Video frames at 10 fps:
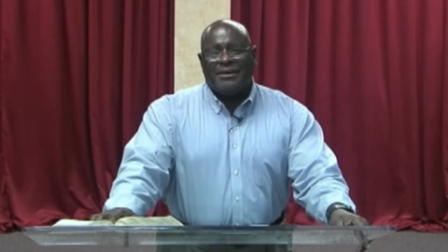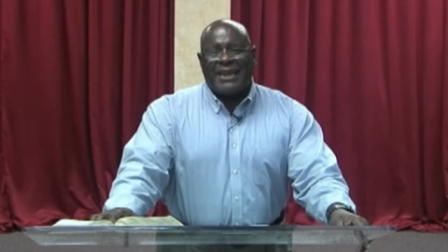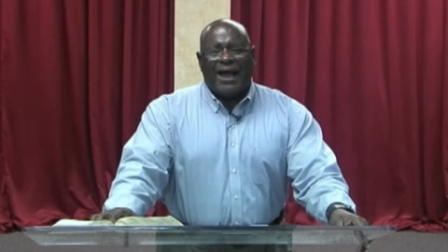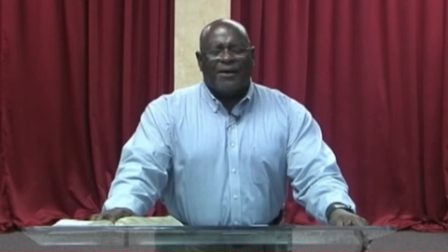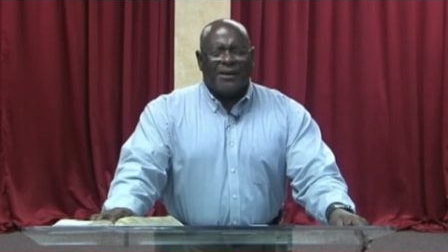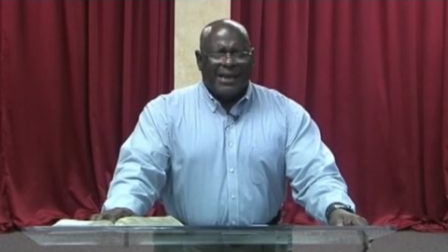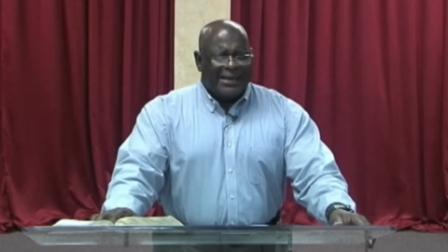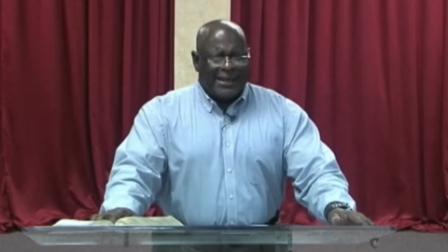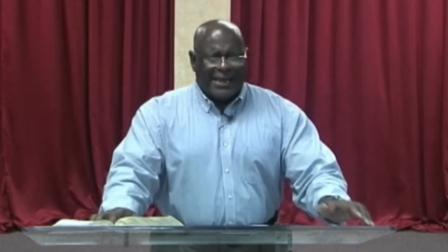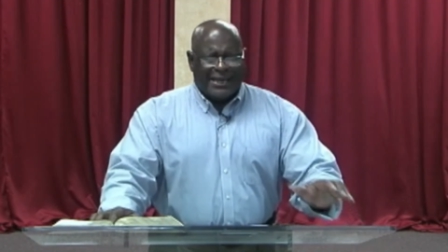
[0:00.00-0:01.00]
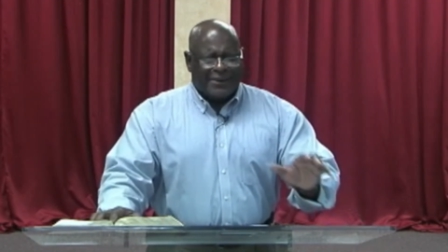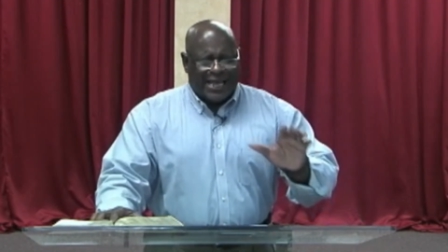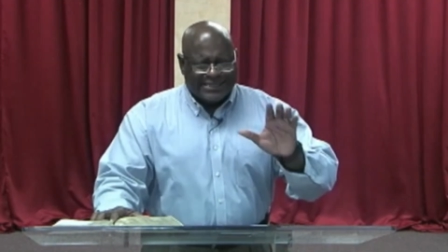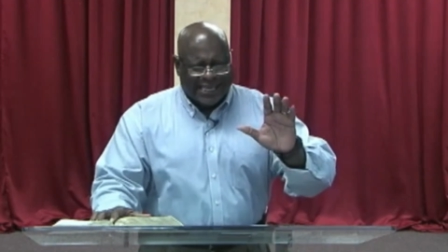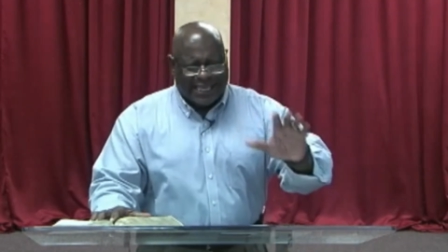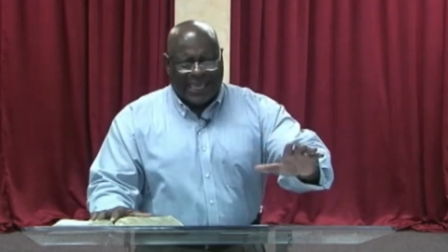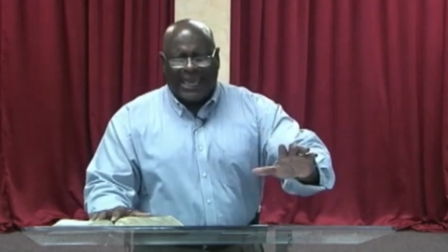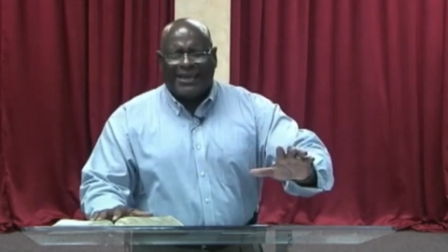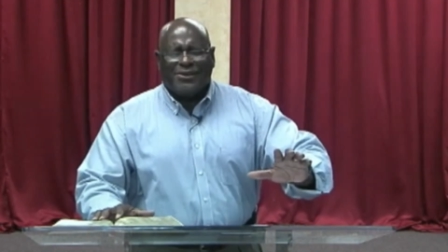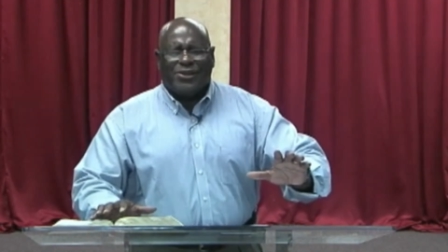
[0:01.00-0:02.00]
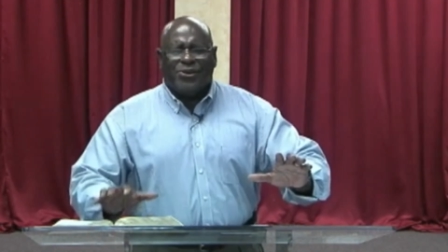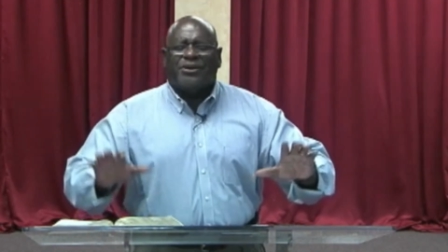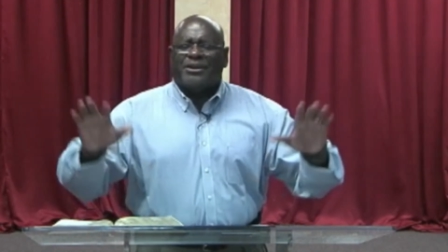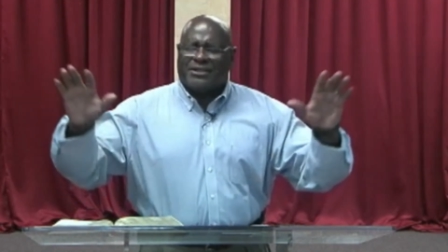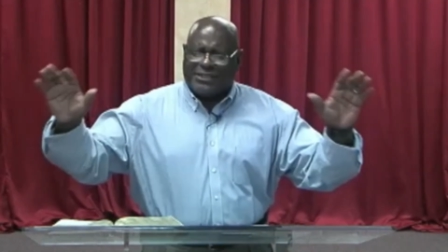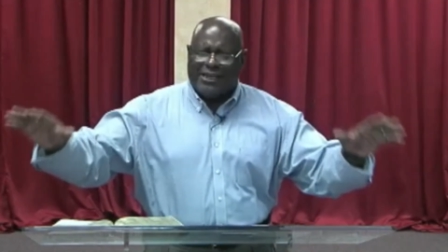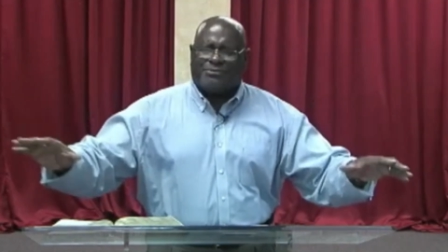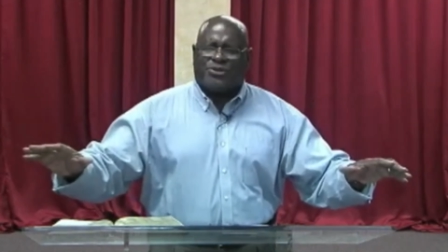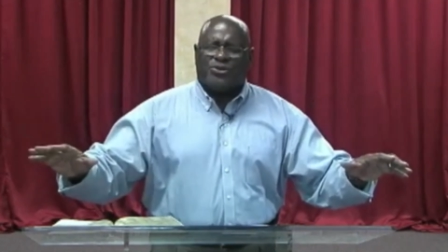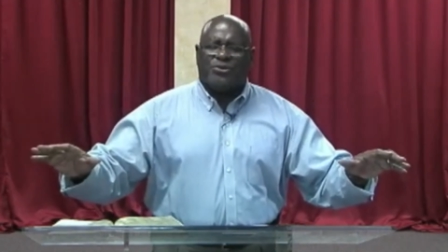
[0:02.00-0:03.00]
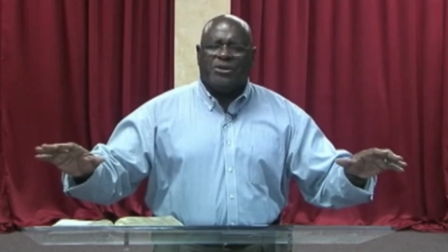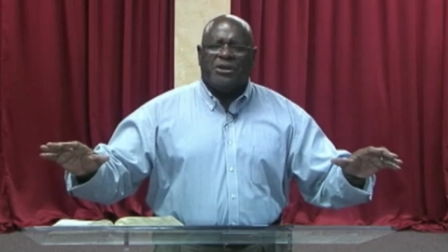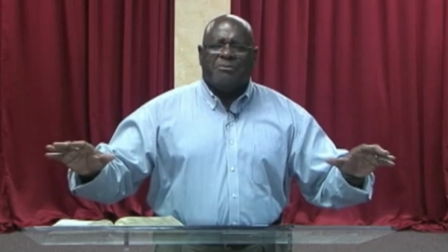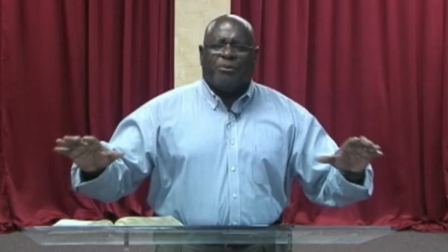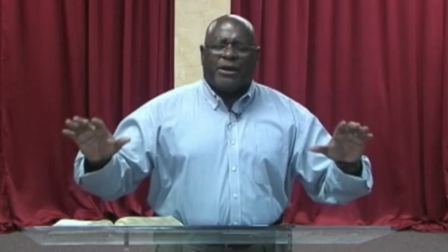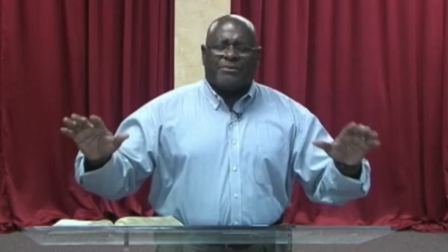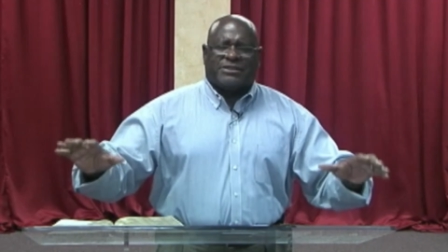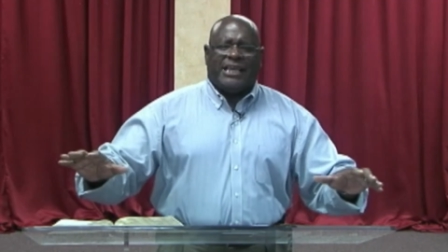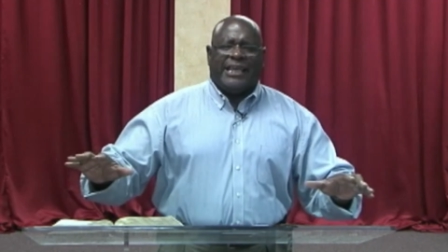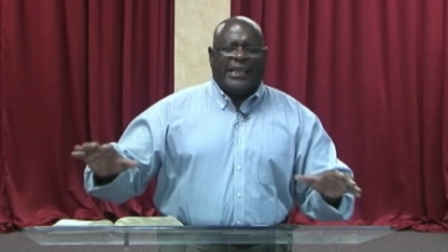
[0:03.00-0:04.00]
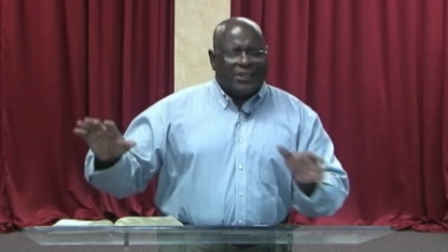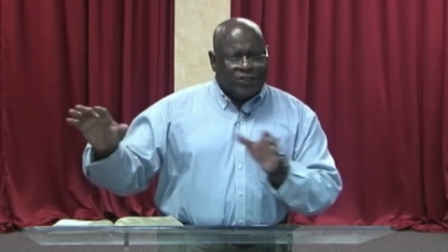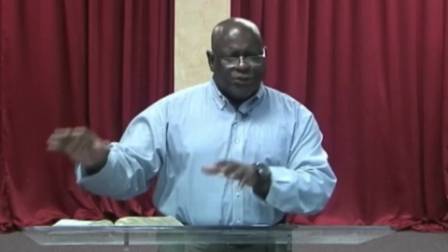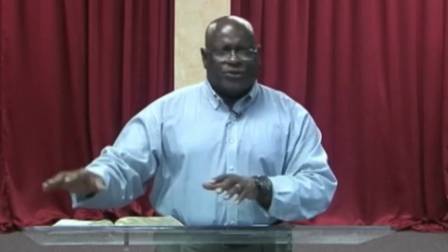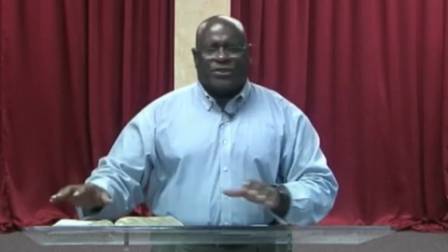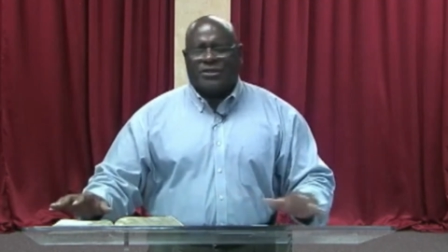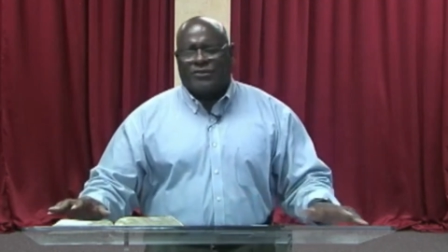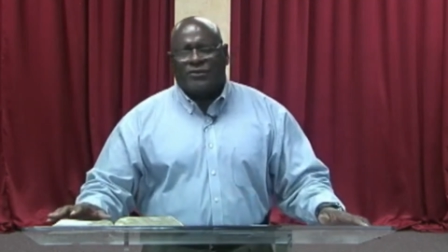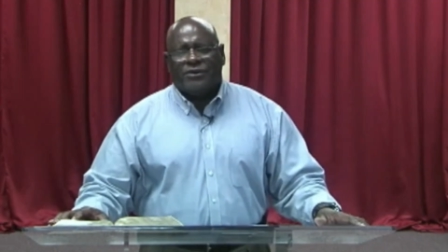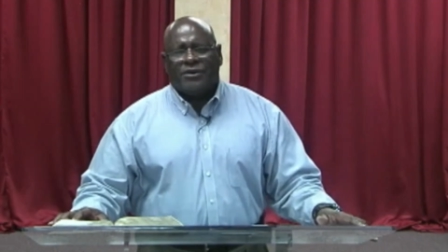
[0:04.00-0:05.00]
Now, I, I, and I say can't, you can attempt to, but what I'm saying is useless.